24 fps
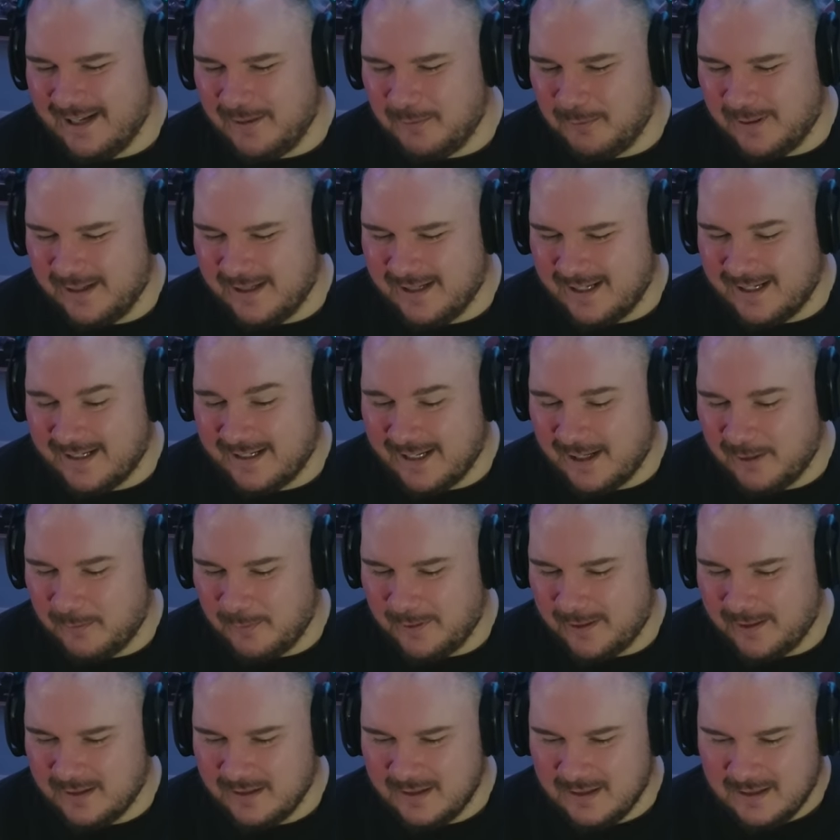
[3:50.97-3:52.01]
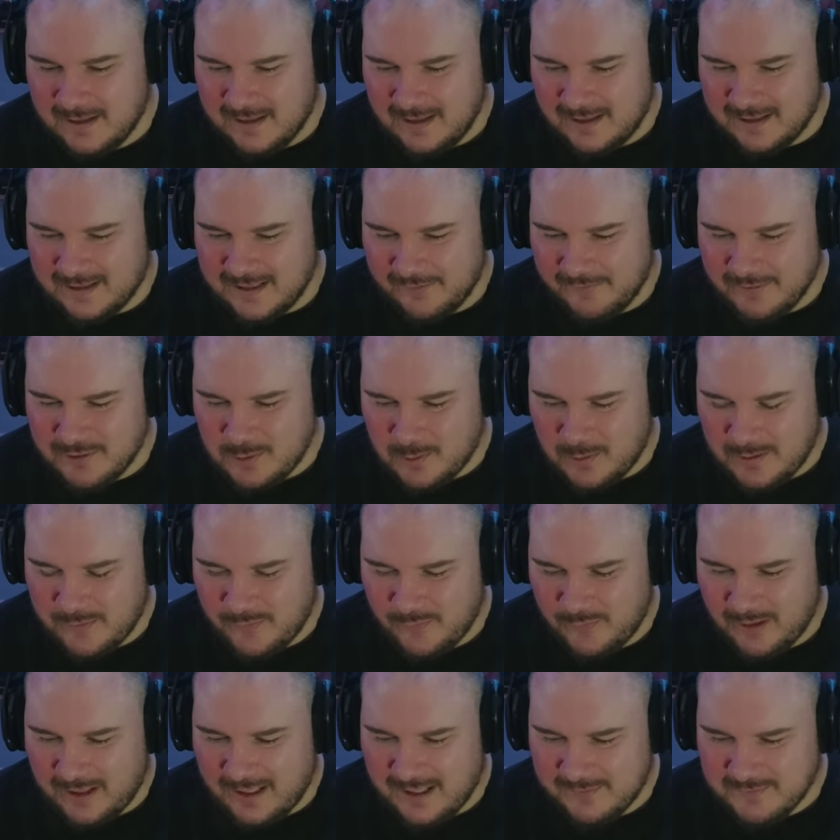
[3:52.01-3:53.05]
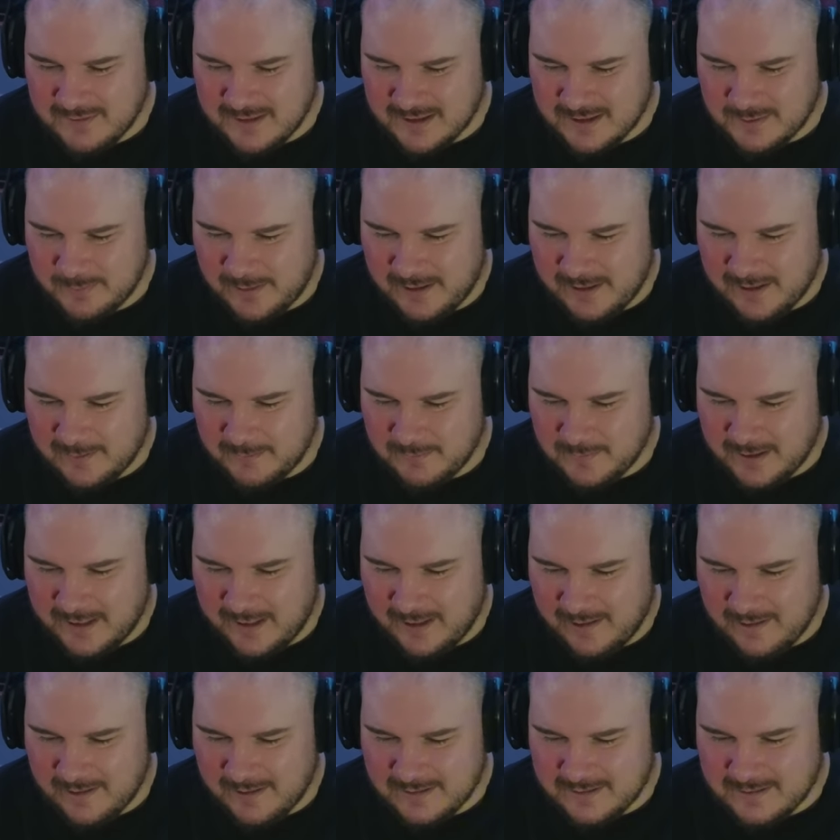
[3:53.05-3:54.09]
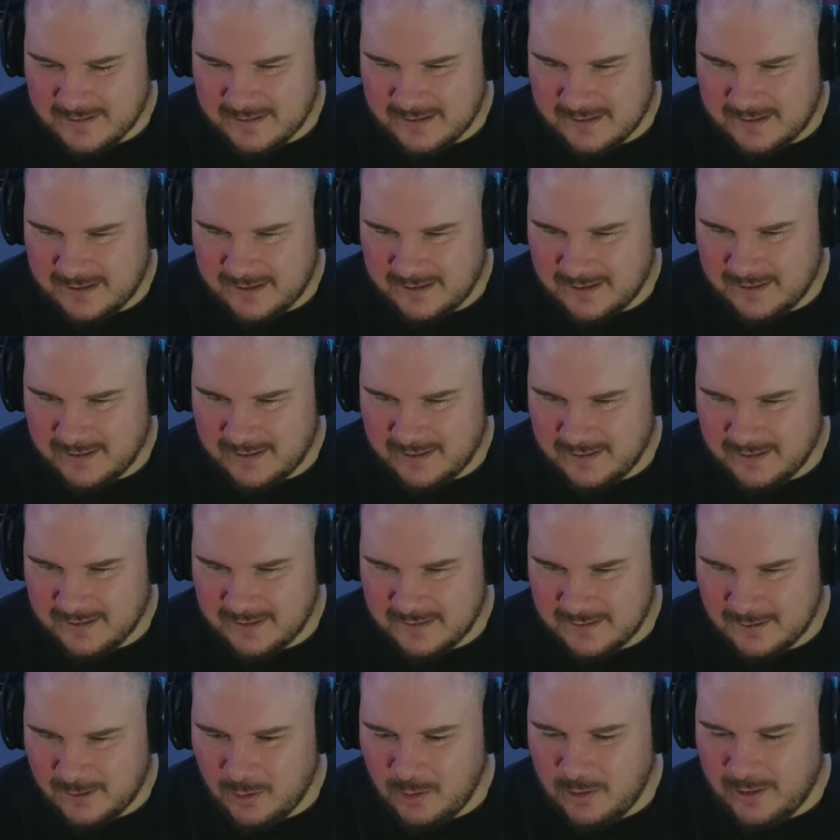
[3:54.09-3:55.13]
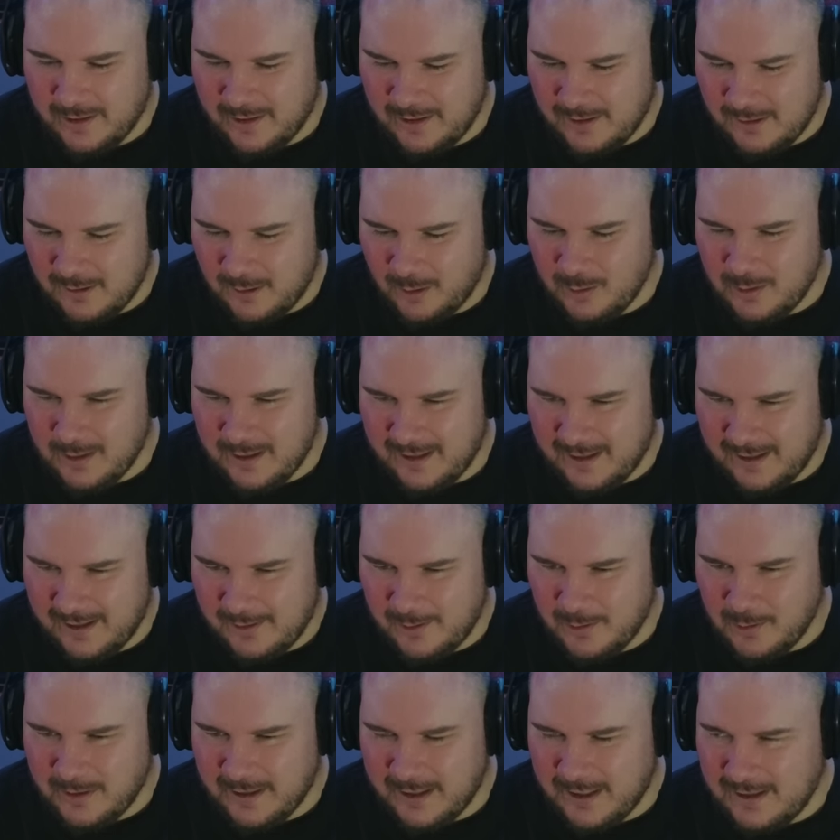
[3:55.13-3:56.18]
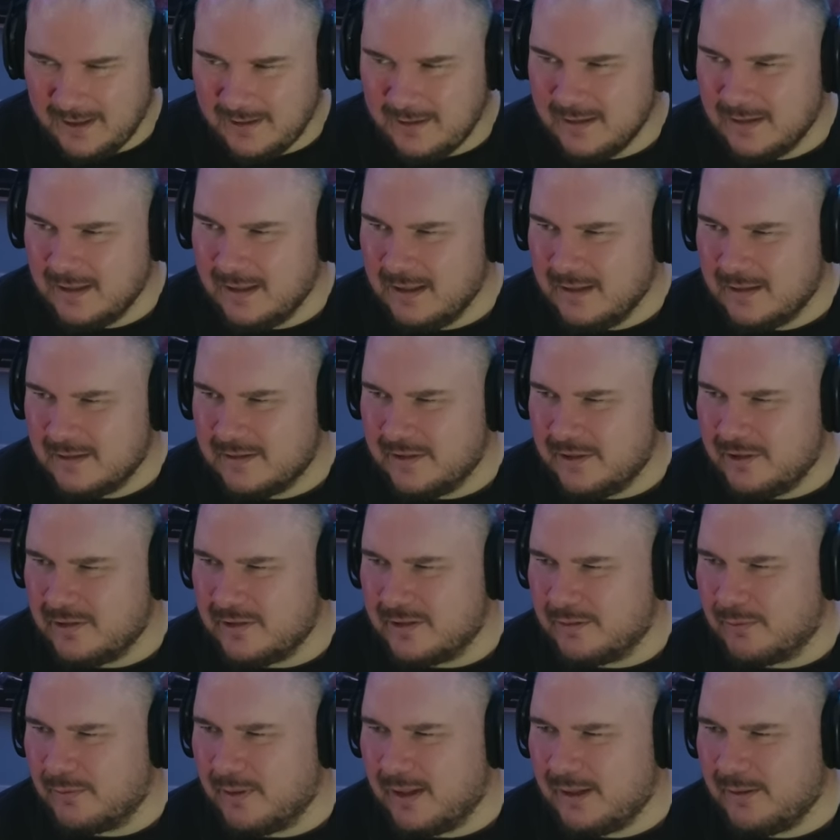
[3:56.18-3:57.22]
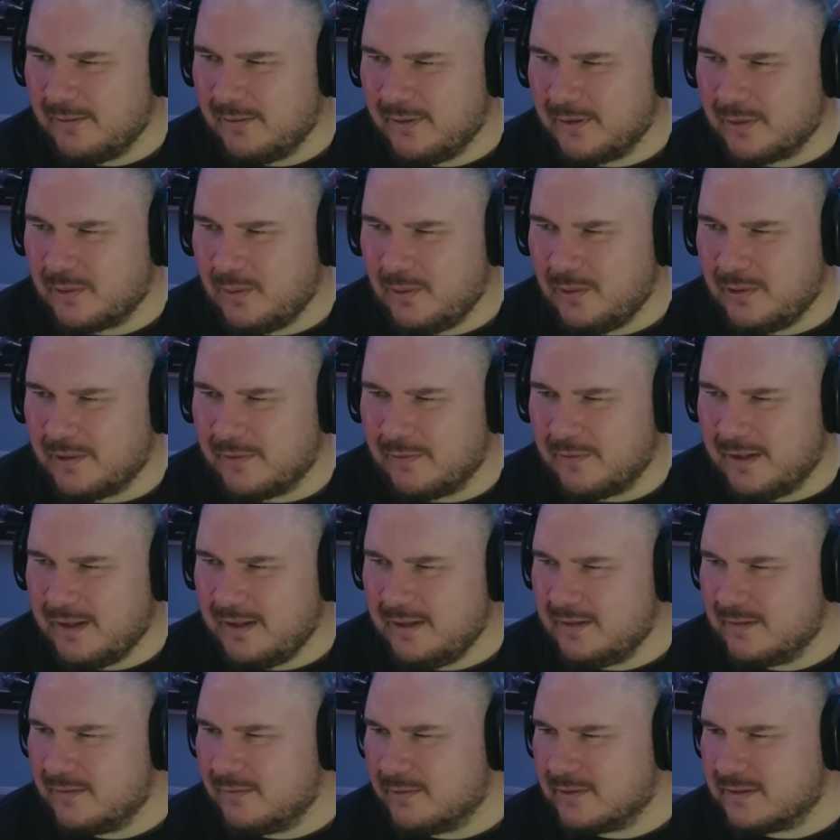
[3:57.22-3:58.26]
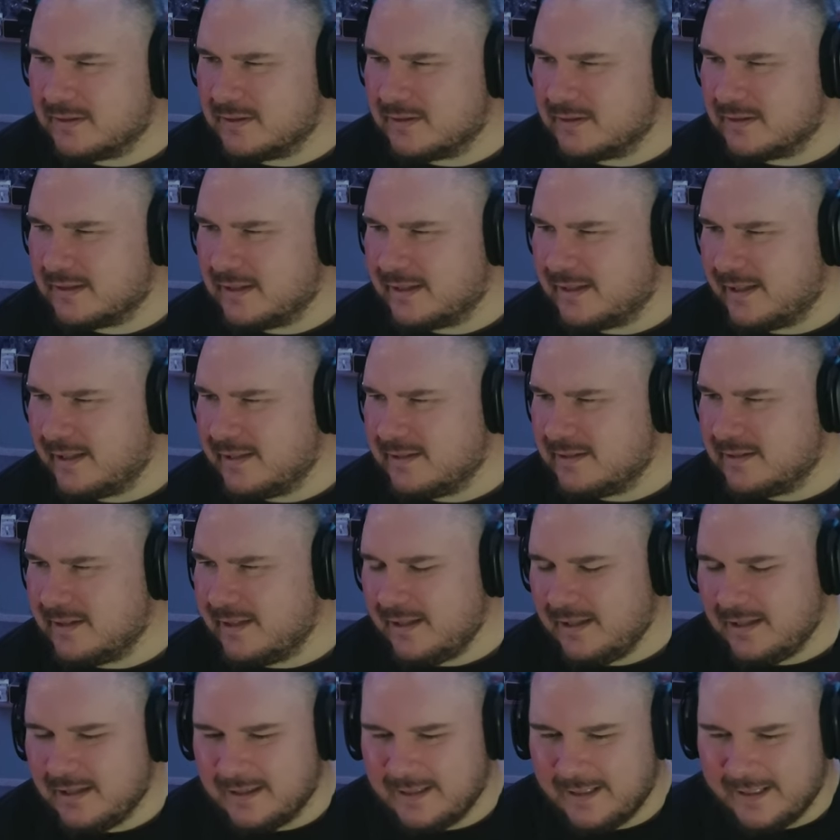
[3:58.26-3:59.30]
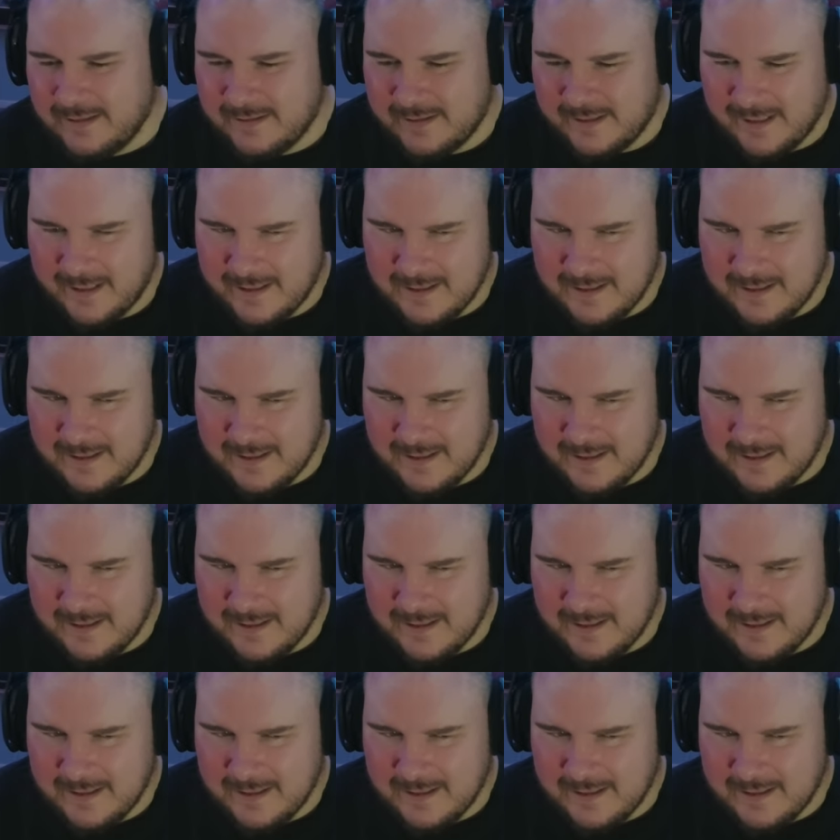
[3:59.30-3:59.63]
wait. I can't wait. 11:25, 6 p.m. KST. Okay. Literally right around the corner, right? What's the date today? The